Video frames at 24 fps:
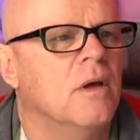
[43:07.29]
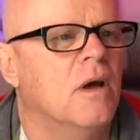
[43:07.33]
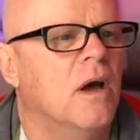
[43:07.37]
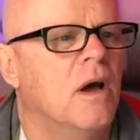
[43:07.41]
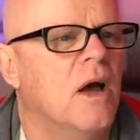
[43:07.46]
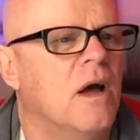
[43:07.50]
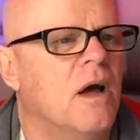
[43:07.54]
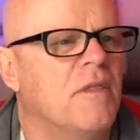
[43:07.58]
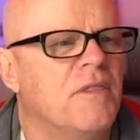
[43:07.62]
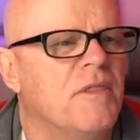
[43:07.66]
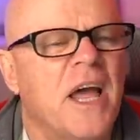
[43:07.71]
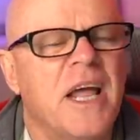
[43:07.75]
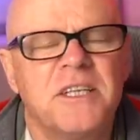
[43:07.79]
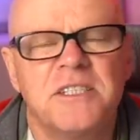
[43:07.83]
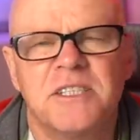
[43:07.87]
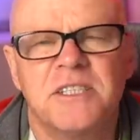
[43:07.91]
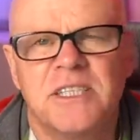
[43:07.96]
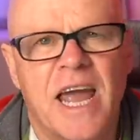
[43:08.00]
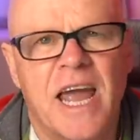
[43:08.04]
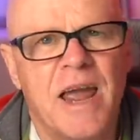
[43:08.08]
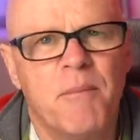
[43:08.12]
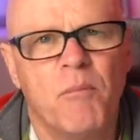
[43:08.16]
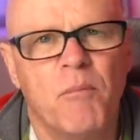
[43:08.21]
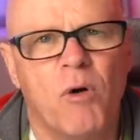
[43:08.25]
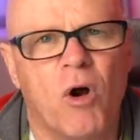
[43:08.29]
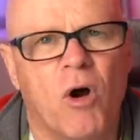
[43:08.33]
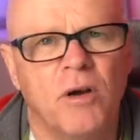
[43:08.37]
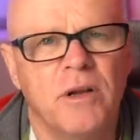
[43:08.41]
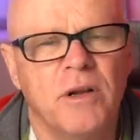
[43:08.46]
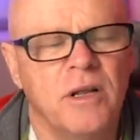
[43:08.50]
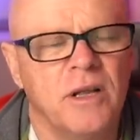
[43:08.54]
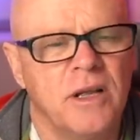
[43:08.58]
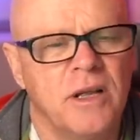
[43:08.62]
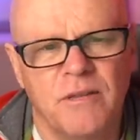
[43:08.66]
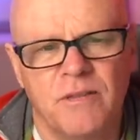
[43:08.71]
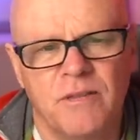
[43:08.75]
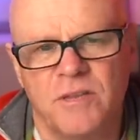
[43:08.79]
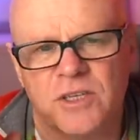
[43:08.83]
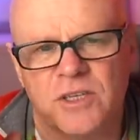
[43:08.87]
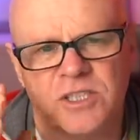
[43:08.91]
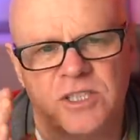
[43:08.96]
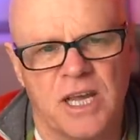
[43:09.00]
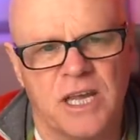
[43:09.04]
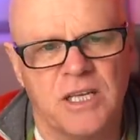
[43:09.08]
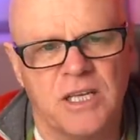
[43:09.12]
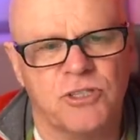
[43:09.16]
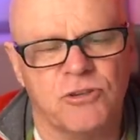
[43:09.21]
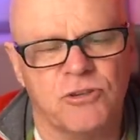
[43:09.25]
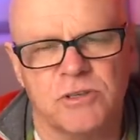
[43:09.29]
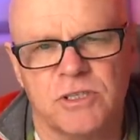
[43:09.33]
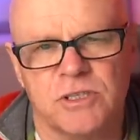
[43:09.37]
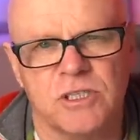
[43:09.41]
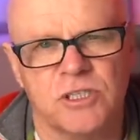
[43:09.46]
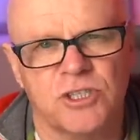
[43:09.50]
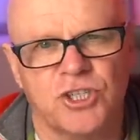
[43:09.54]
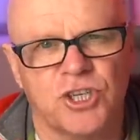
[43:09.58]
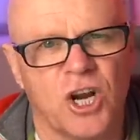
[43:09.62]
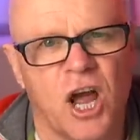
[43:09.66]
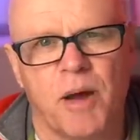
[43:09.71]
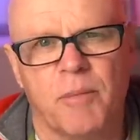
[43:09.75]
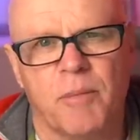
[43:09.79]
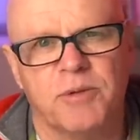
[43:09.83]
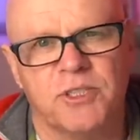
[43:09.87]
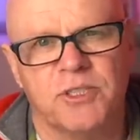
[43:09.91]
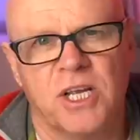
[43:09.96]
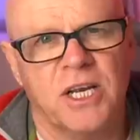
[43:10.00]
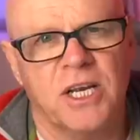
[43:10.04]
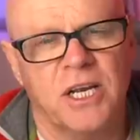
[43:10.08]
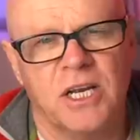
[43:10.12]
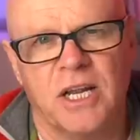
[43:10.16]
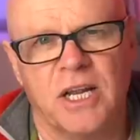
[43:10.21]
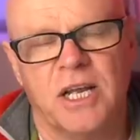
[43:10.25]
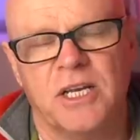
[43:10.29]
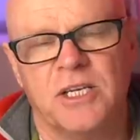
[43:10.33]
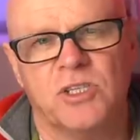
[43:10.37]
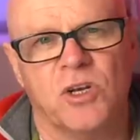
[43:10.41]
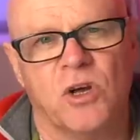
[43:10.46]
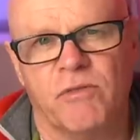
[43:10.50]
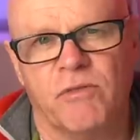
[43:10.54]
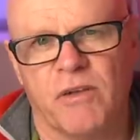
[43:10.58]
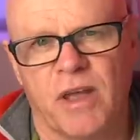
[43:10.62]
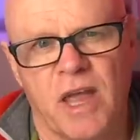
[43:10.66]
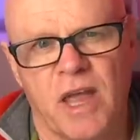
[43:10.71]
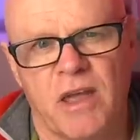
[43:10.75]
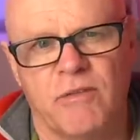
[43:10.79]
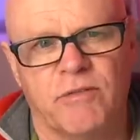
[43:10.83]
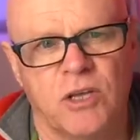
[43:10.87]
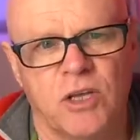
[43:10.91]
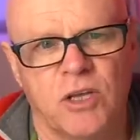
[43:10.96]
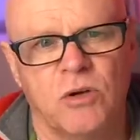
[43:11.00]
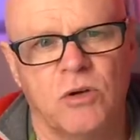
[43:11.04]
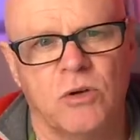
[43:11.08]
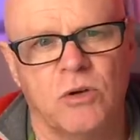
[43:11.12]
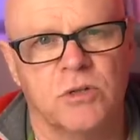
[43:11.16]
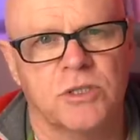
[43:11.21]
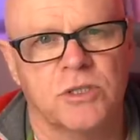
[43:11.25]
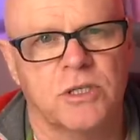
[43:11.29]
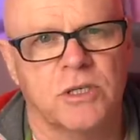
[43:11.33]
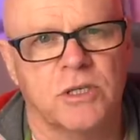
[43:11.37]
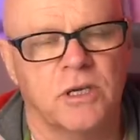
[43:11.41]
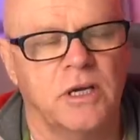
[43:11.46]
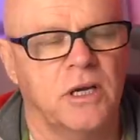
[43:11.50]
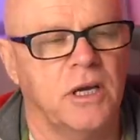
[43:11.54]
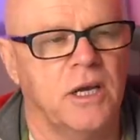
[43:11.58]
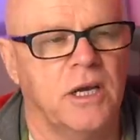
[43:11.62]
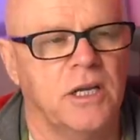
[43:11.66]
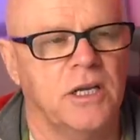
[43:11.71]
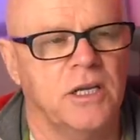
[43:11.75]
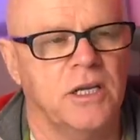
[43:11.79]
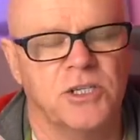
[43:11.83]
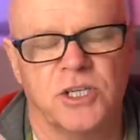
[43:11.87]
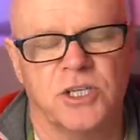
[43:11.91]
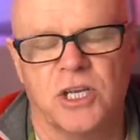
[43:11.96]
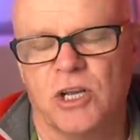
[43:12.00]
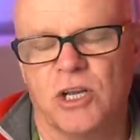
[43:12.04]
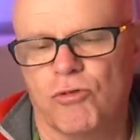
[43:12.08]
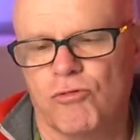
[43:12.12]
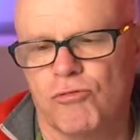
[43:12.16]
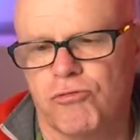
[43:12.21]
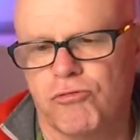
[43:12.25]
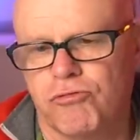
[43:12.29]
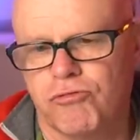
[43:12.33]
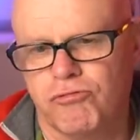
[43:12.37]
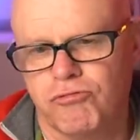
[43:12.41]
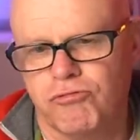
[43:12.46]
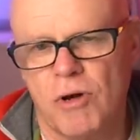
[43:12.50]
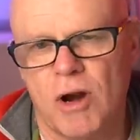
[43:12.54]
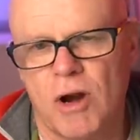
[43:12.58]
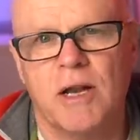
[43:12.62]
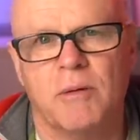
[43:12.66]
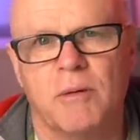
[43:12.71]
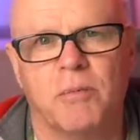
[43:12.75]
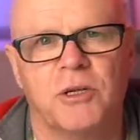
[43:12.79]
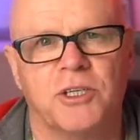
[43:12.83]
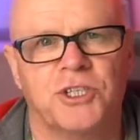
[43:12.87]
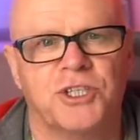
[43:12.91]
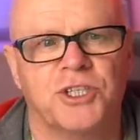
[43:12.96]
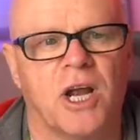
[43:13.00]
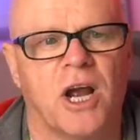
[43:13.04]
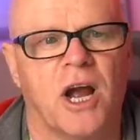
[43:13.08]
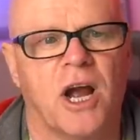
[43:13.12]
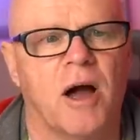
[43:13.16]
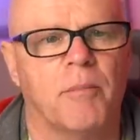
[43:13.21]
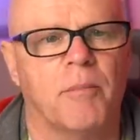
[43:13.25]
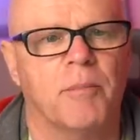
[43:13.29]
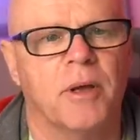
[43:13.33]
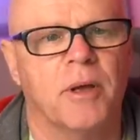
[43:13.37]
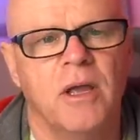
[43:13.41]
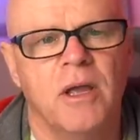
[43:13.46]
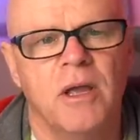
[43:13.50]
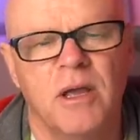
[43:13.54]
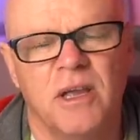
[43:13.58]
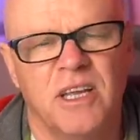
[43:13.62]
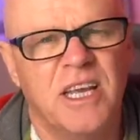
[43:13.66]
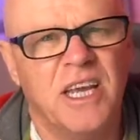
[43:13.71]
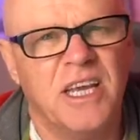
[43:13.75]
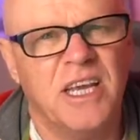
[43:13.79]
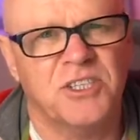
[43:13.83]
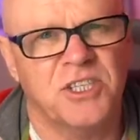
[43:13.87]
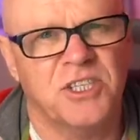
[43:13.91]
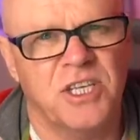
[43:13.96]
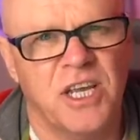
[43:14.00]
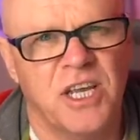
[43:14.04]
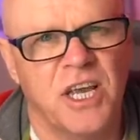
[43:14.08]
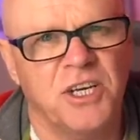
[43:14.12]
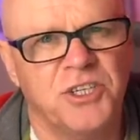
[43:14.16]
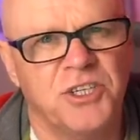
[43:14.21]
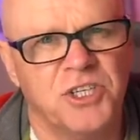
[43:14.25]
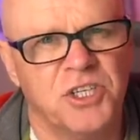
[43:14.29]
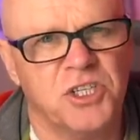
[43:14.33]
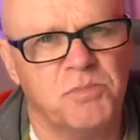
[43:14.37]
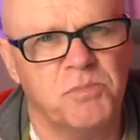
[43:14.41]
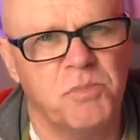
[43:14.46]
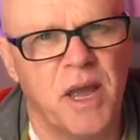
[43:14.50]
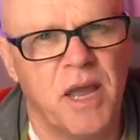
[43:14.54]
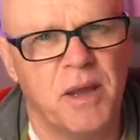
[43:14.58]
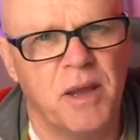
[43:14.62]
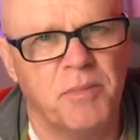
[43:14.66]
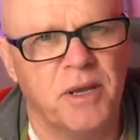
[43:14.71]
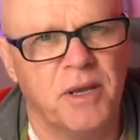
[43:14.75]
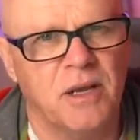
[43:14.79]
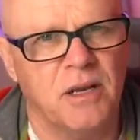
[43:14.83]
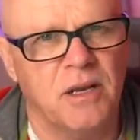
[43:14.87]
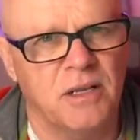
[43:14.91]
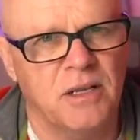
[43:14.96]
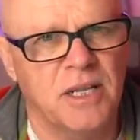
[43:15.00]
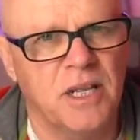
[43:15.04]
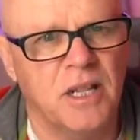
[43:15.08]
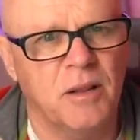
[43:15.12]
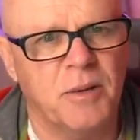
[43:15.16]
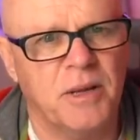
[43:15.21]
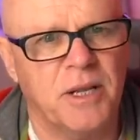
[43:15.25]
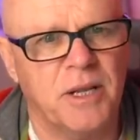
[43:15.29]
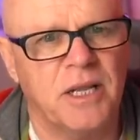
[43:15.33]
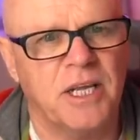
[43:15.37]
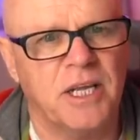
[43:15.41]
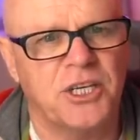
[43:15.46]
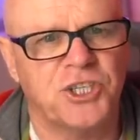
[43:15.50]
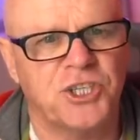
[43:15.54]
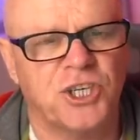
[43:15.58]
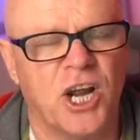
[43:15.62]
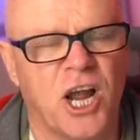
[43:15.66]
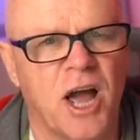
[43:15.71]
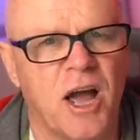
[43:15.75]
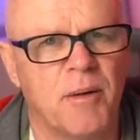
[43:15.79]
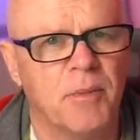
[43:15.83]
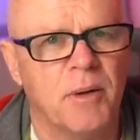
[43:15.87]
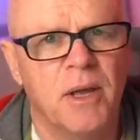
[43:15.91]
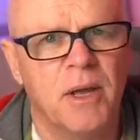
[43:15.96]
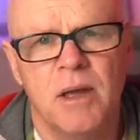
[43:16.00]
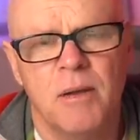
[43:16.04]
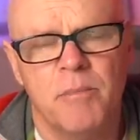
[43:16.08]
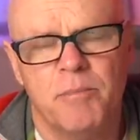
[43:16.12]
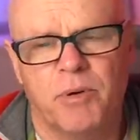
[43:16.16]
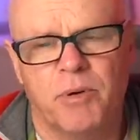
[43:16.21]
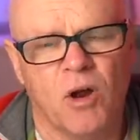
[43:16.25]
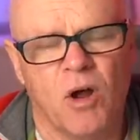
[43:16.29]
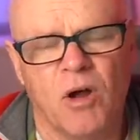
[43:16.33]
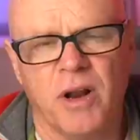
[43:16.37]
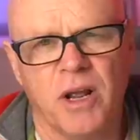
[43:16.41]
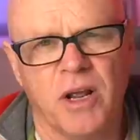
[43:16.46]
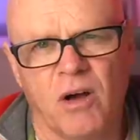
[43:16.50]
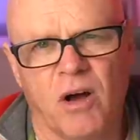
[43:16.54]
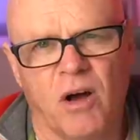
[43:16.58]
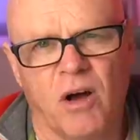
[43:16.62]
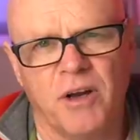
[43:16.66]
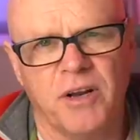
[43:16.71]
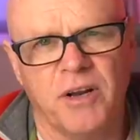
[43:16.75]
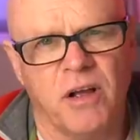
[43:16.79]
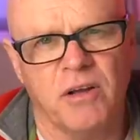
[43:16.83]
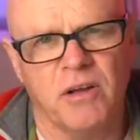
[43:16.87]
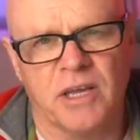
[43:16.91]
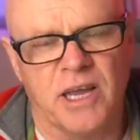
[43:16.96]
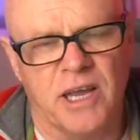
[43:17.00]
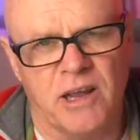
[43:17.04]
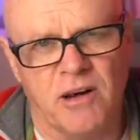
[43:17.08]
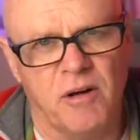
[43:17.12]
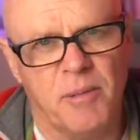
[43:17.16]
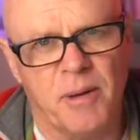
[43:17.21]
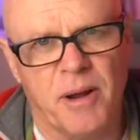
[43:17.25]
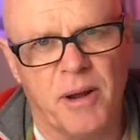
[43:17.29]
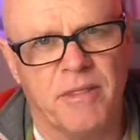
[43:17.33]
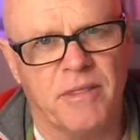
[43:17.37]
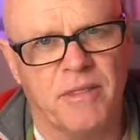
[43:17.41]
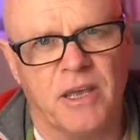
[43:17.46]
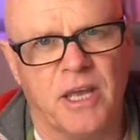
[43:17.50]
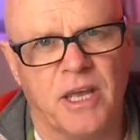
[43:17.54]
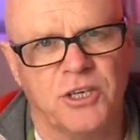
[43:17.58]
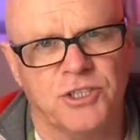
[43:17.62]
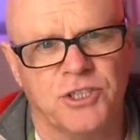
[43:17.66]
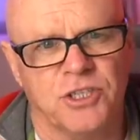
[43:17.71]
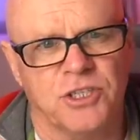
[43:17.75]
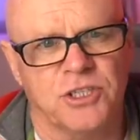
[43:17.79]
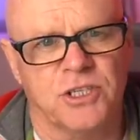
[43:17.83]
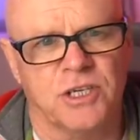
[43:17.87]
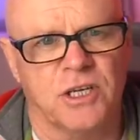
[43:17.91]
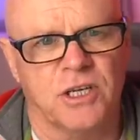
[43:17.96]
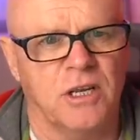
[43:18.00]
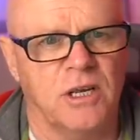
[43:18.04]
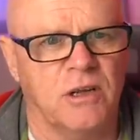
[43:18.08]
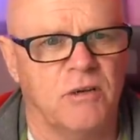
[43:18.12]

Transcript: That Tamron in the center is as sharp as any lens I've ever used. It is incredibly sharp. Yes, the edges may be a little bit less sharp, but I don't care about the edges.